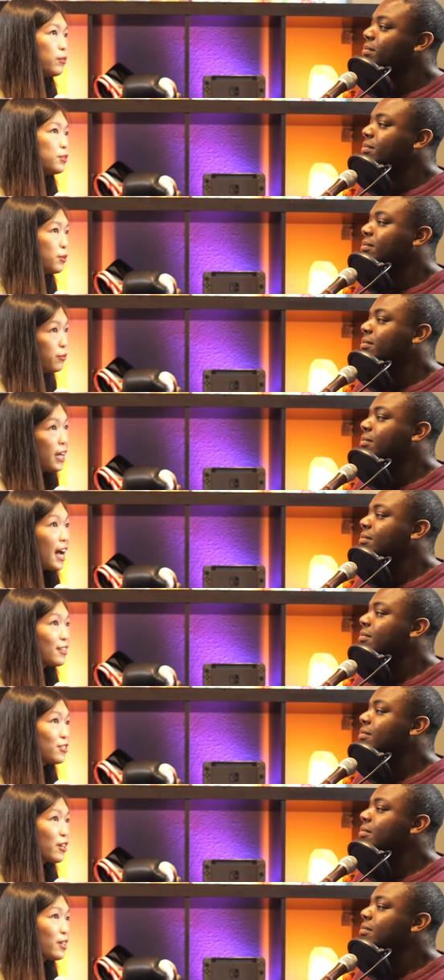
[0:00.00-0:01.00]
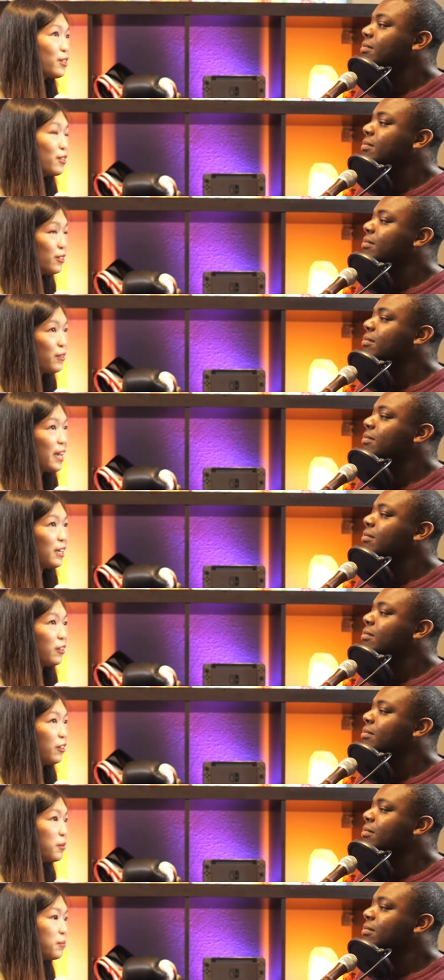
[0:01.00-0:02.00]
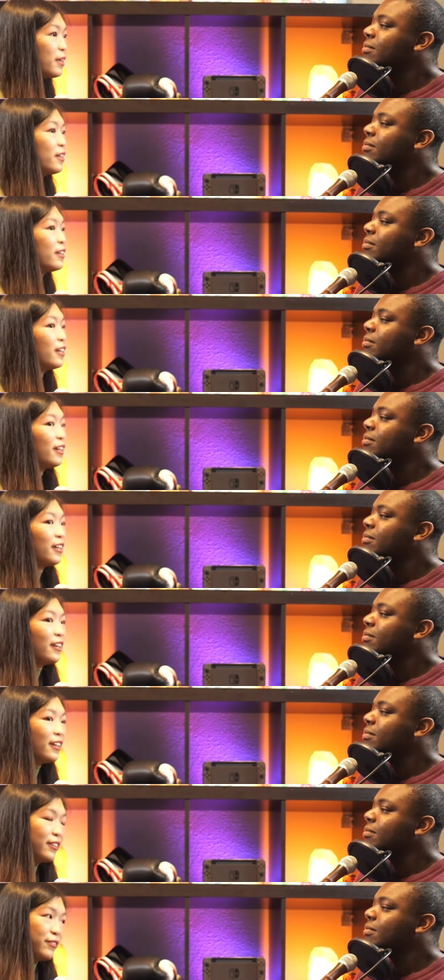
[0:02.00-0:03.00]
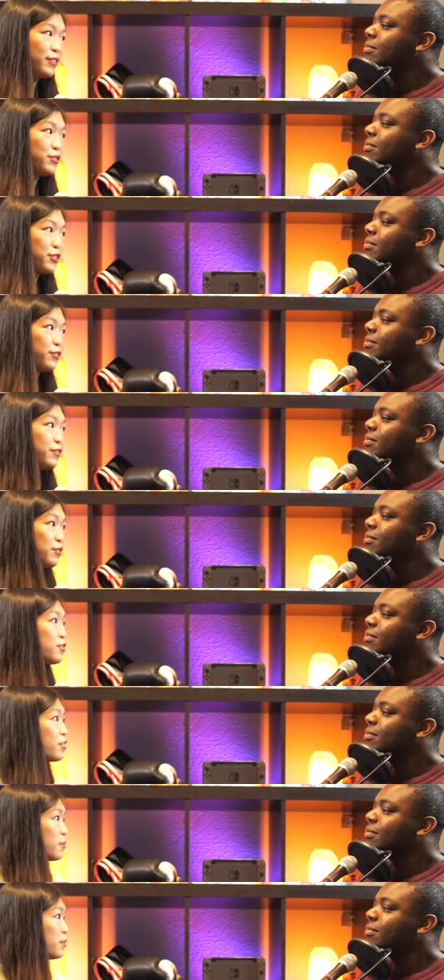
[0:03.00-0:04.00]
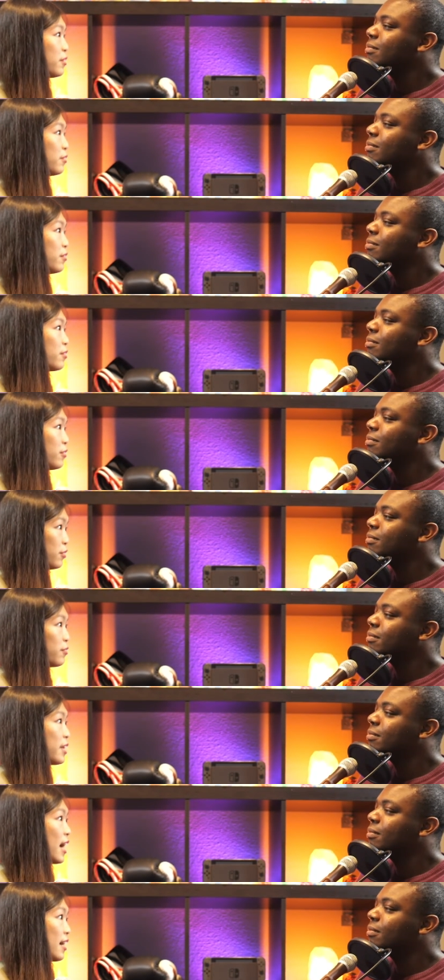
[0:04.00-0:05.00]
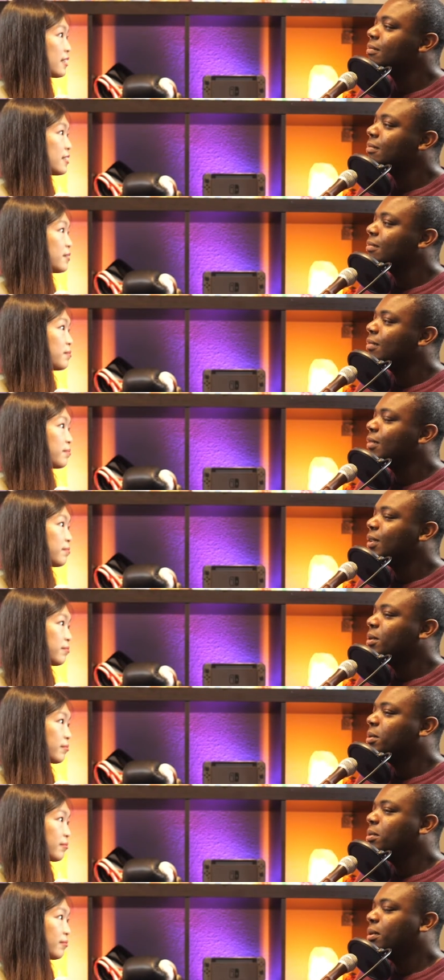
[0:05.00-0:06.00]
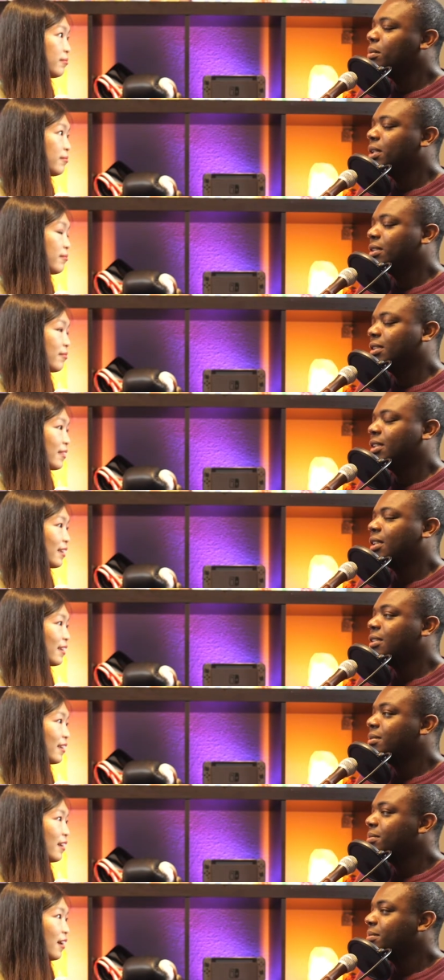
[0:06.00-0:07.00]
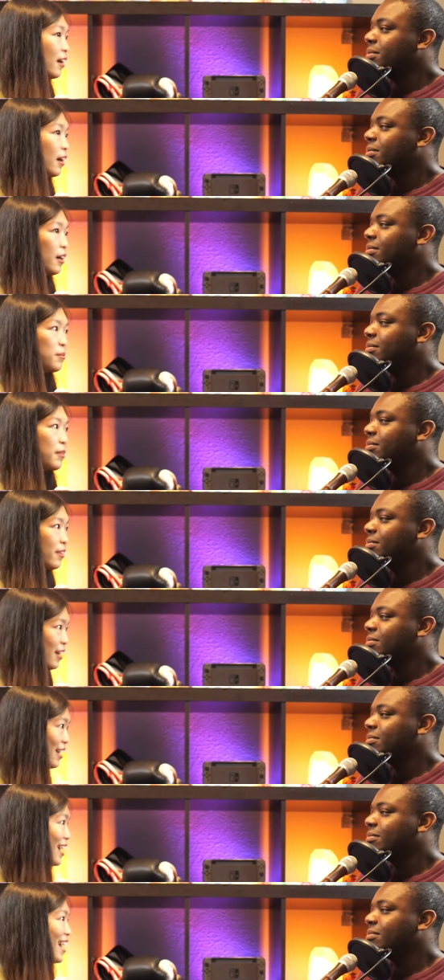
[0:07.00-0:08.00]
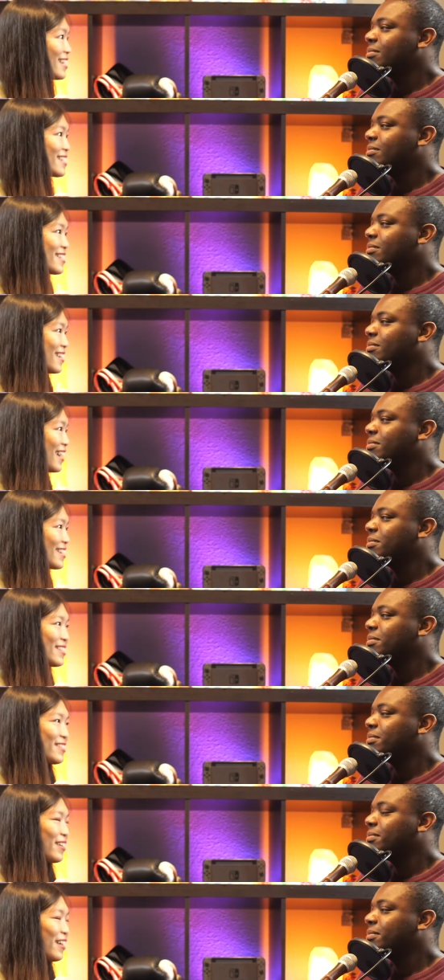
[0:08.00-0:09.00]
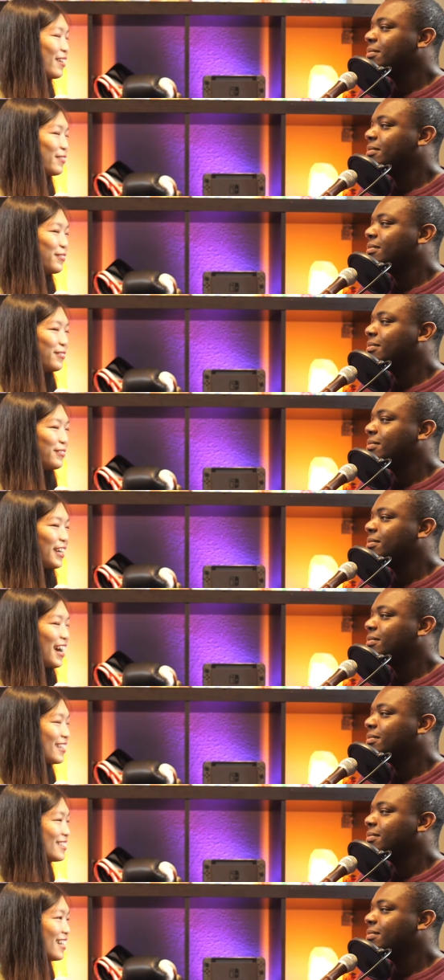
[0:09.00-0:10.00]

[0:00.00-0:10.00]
Speaker 1: so react is already the new angular but in the future Vue is going to be the new react why do you say that um as as uh, react